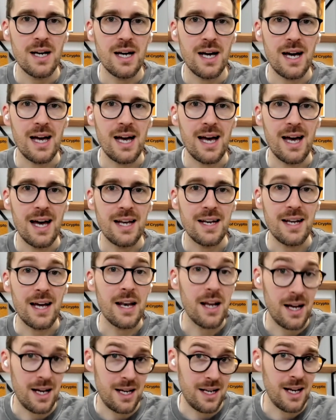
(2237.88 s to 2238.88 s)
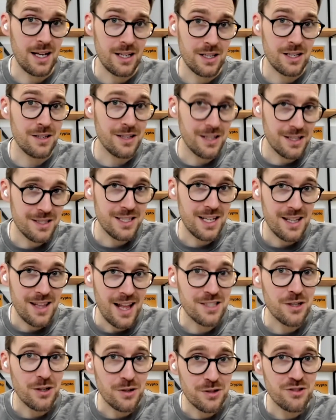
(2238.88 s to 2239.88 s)
and I can say
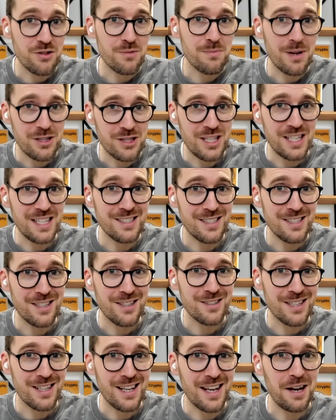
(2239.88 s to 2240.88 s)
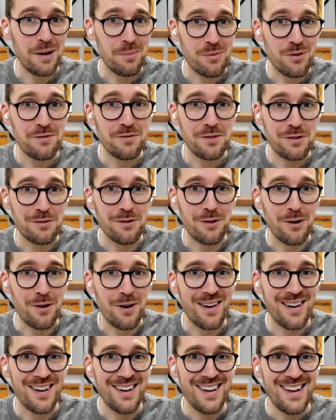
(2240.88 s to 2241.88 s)
that's also much easier to get approval
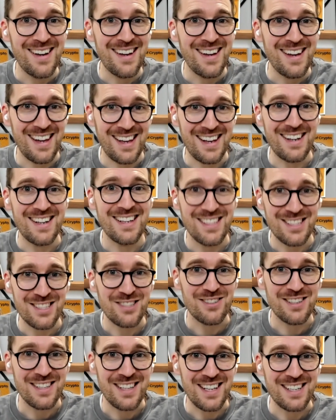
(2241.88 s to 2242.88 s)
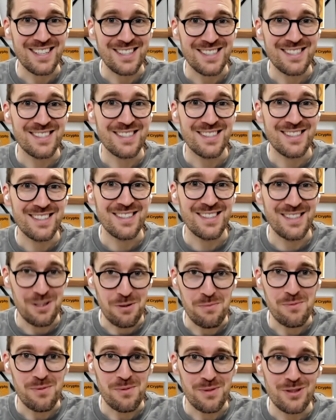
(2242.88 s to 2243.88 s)
for in an industry that is
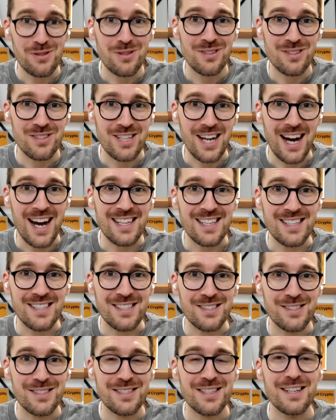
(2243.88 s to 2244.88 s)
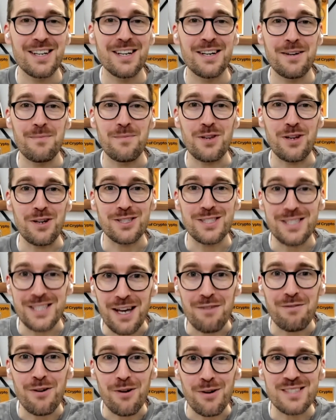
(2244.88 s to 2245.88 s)
challenged. Your
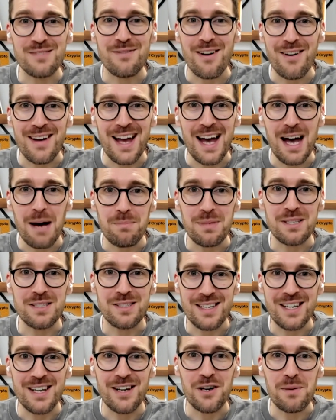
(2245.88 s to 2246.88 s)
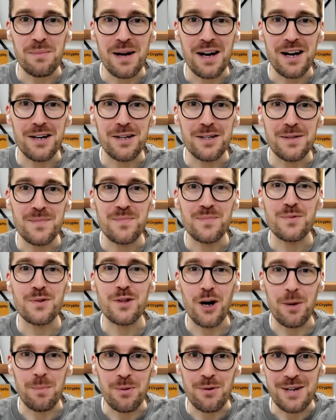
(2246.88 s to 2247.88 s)
CFO is very happy to hear about
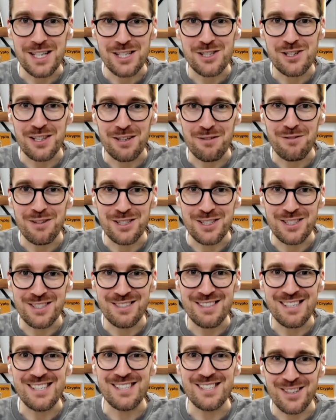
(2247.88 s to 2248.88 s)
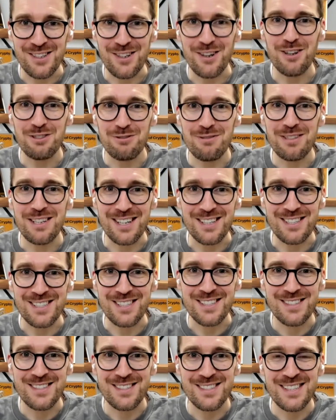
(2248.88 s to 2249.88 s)
operational efficiencies and cost
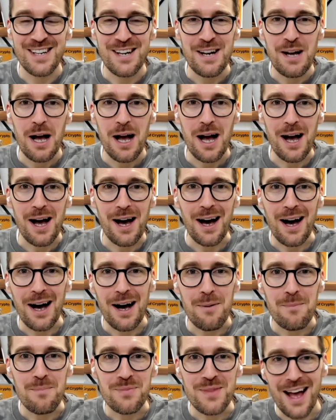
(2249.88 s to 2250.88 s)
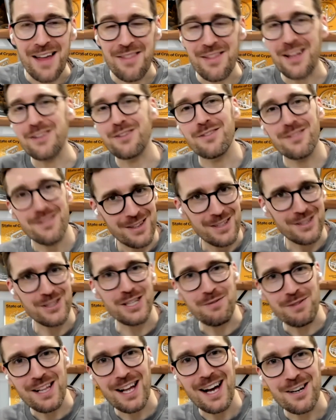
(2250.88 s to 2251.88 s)
reductions, and then the
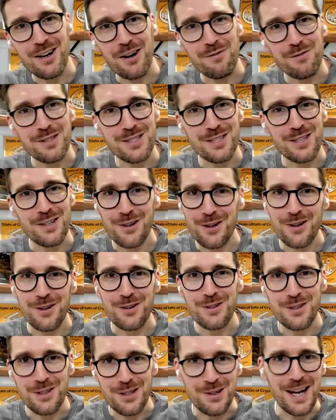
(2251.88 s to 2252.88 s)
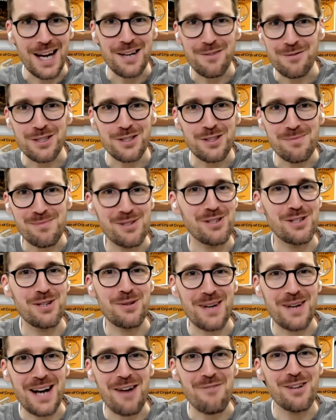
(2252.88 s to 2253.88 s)
chief client officer or head of distribution or
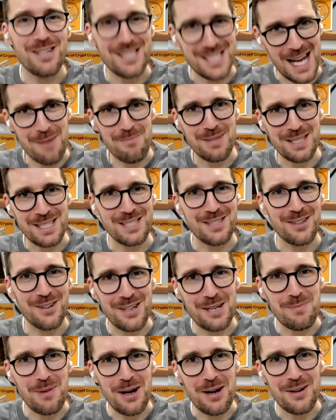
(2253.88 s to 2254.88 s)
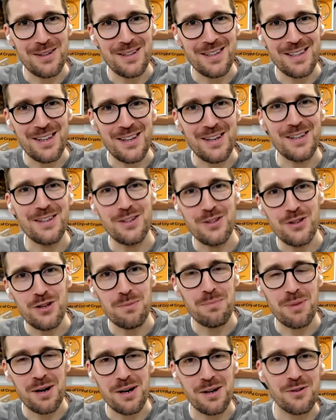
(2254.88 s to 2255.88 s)
whatever is happy to talk about the new
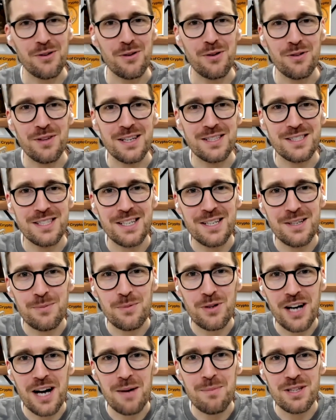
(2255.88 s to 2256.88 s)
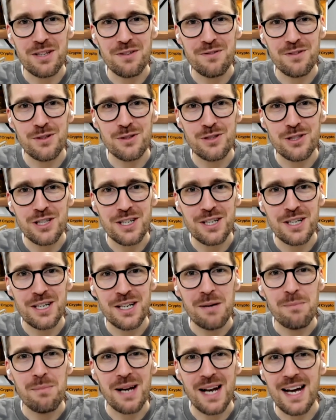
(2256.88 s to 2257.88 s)
product growth as it will come in the future.
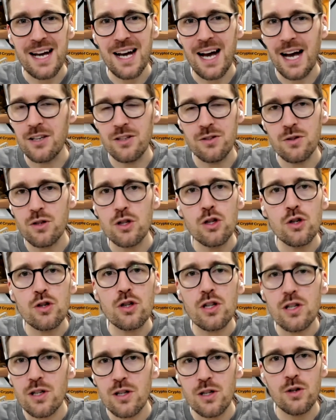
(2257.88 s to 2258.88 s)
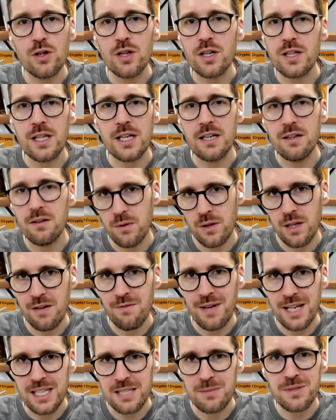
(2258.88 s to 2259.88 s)
But you look at the
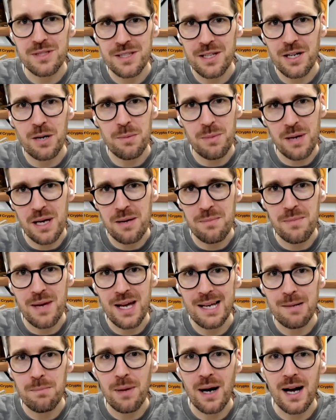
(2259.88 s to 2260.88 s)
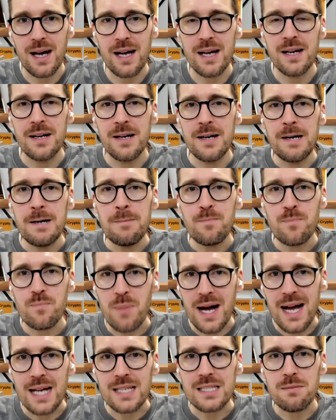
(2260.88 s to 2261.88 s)
investments that are being made by
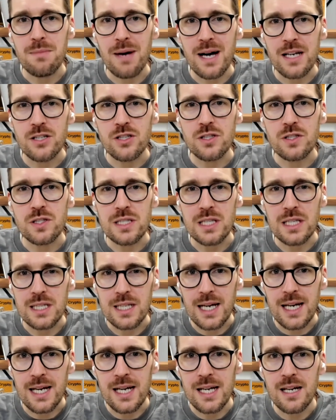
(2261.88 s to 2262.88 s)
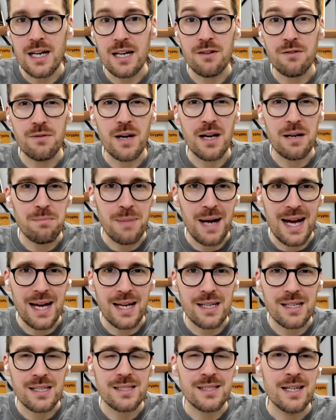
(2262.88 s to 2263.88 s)
asset managers today and
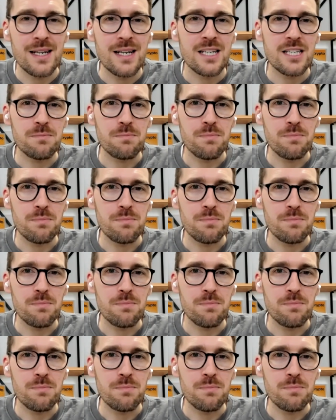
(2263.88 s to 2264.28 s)
banks. It's